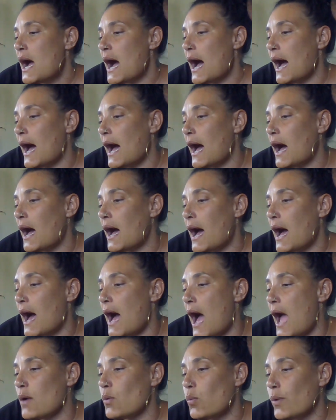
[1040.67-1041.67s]
Uh,
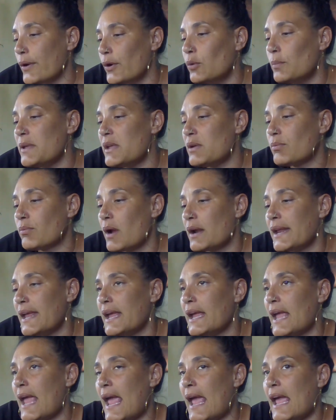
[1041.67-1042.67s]
I will be
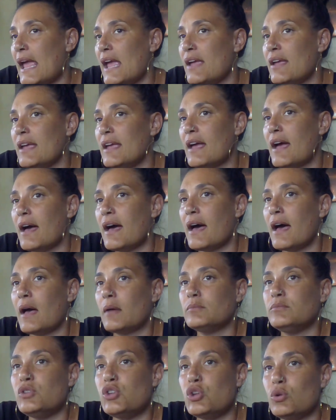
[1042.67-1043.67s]
running a um,